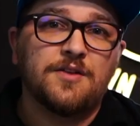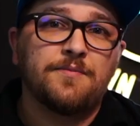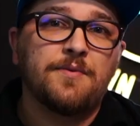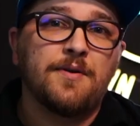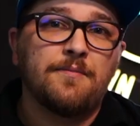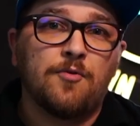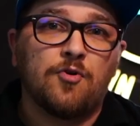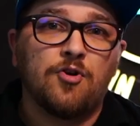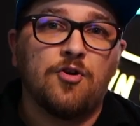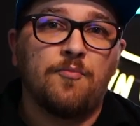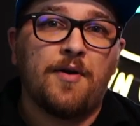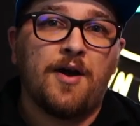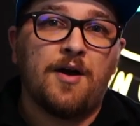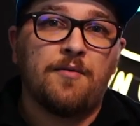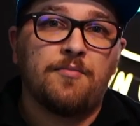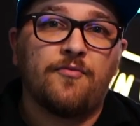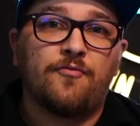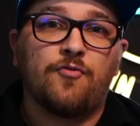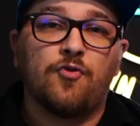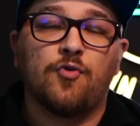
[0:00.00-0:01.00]
bit more about
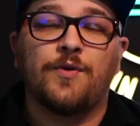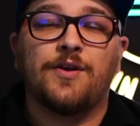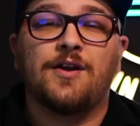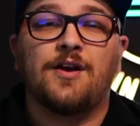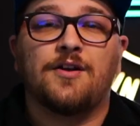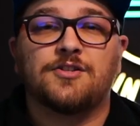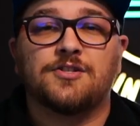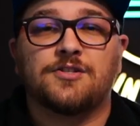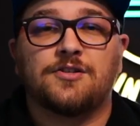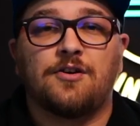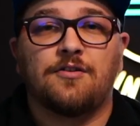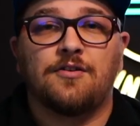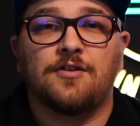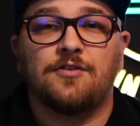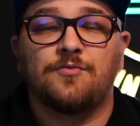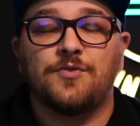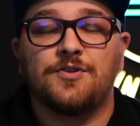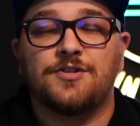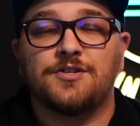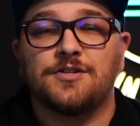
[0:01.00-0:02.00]
before we got started,
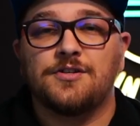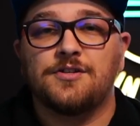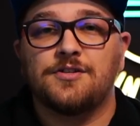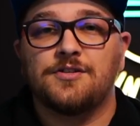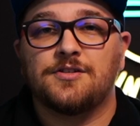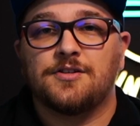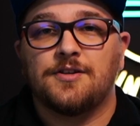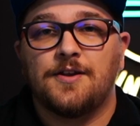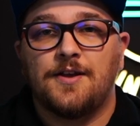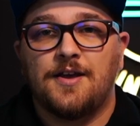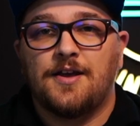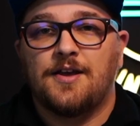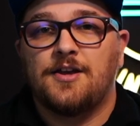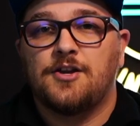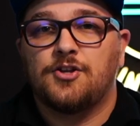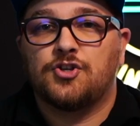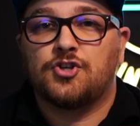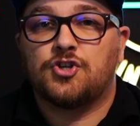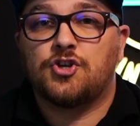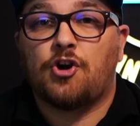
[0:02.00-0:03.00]
which is
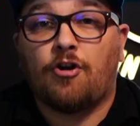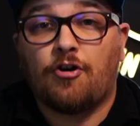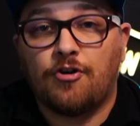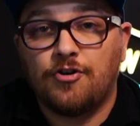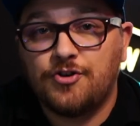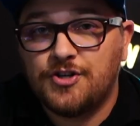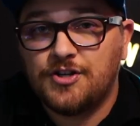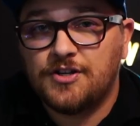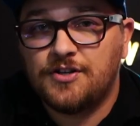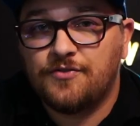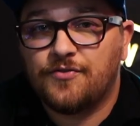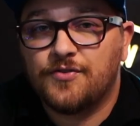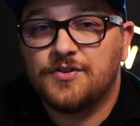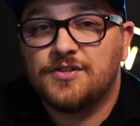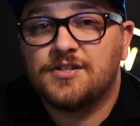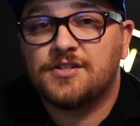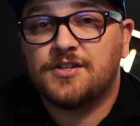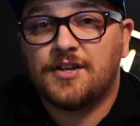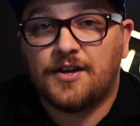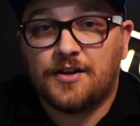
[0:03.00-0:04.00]
charging for
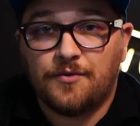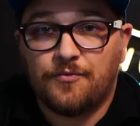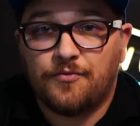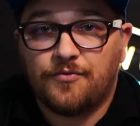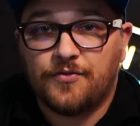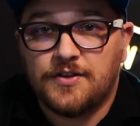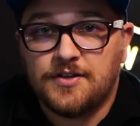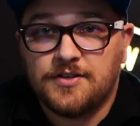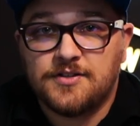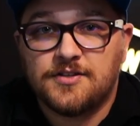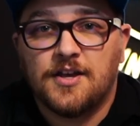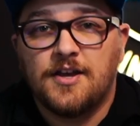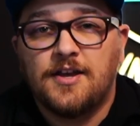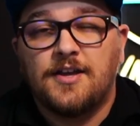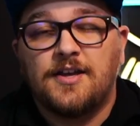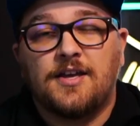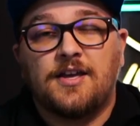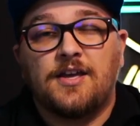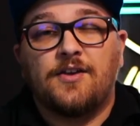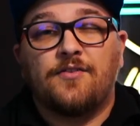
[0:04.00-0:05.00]
setup fees.
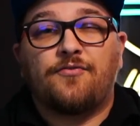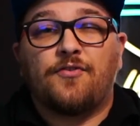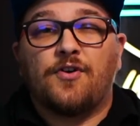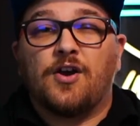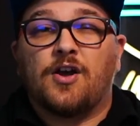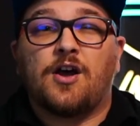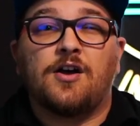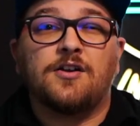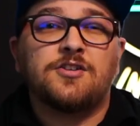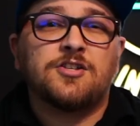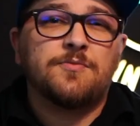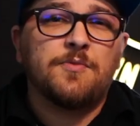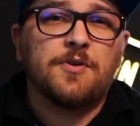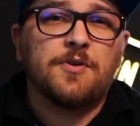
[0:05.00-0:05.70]
If a customer